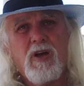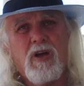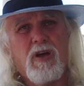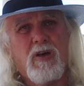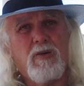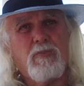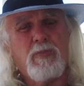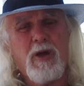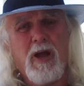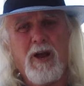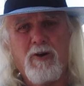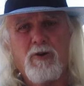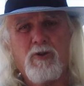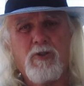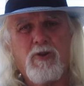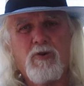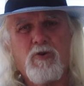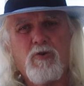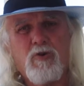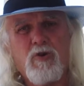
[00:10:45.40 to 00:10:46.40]
a
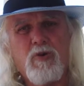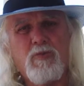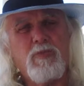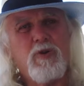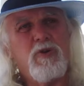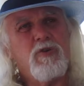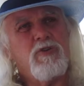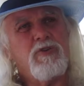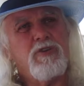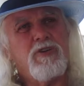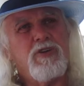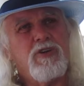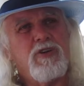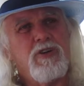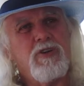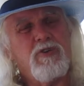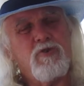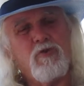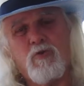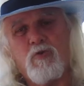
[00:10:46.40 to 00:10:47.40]
parallel
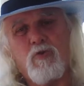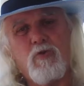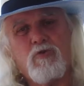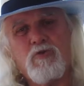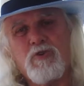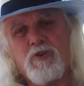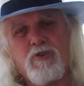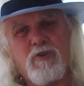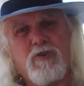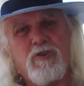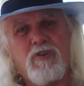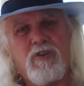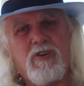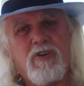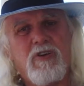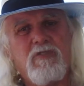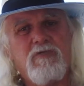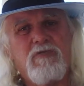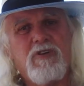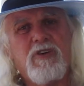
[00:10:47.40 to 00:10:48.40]
community or
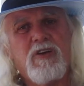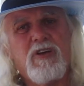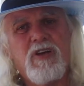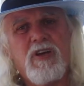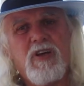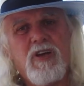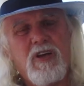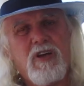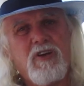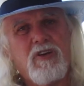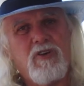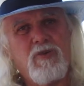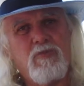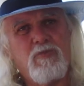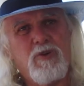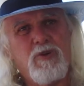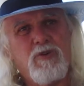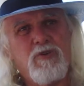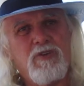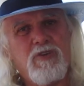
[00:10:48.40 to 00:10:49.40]
alternative
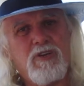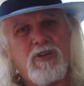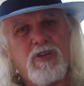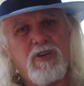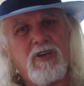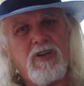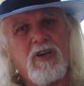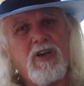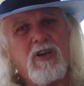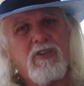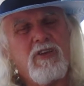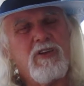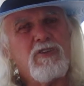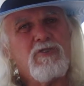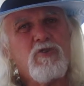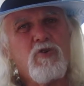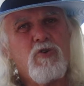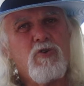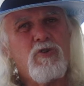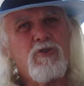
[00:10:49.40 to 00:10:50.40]
community. There's
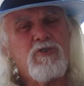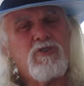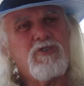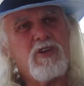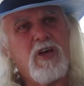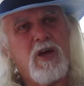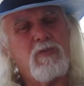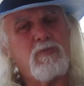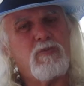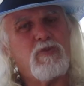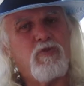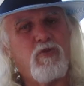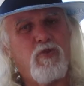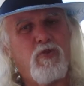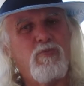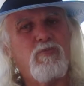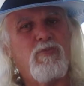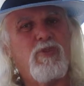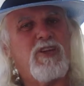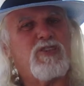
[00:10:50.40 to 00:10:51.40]
all these names for
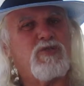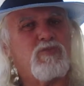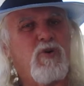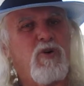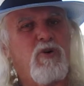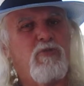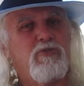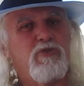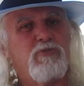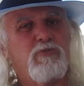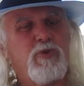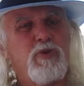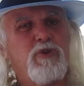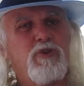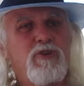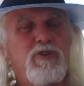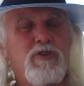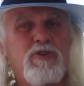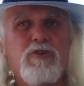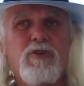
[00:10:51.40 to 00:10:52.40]
them. That's why I've
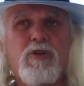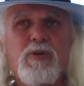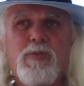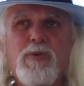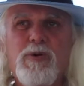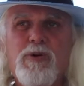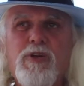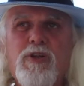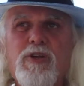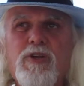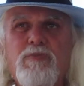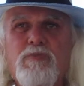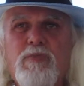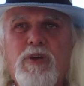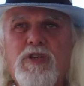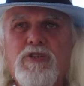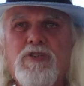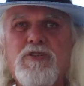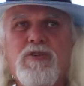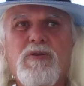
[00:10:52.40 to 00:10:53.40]
been deliberately
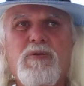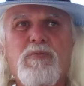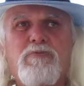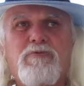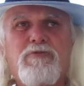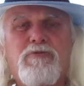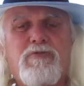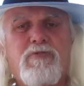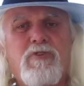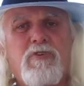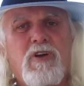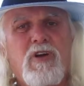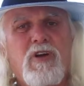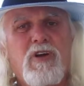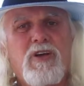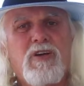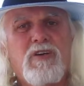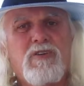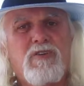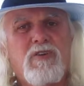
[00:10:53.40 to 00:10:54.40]
mixing them
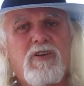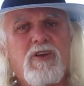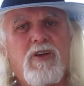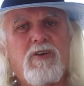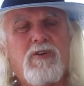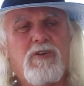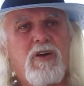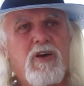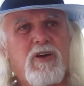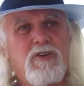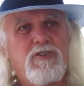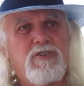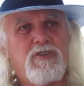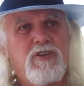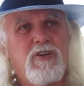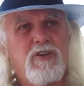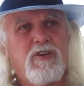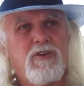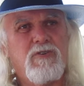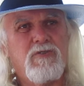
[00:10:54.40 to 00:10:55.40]
in case
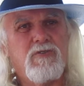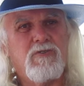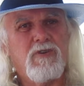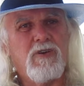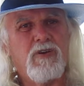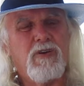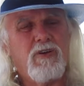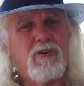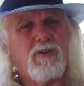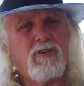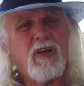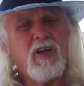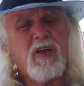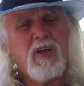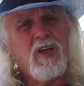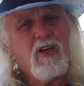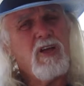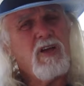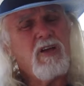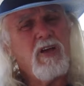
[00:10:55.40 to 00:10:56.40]
you
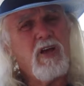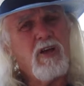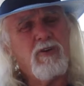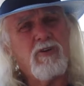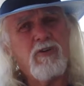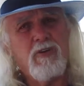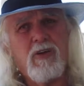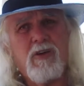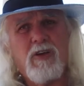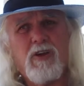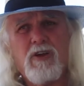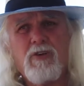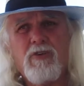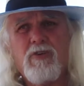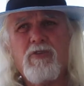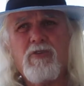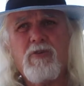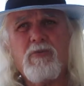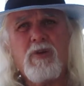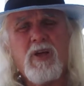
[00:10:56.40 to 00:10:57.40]

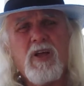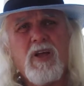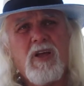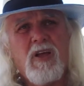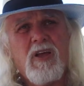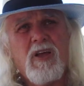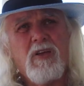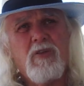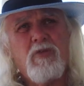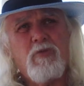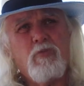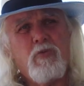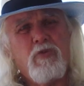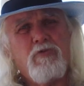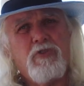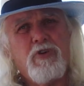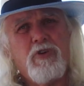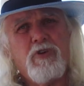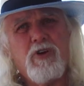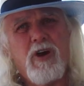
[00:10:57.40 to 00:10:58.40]
hear them.
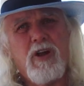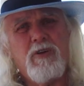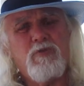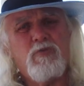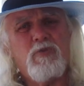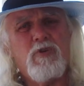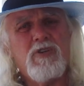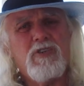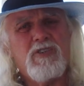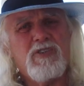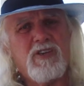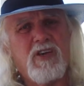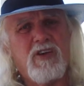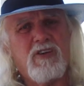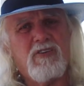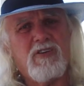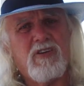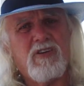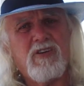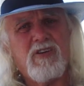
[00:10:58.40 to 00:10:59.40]
With the Great
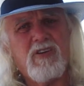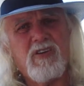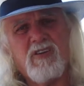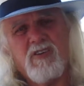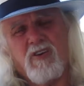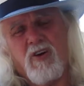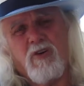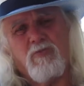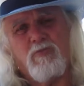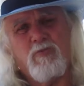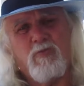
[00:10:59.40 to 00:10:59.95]
Reset, I'm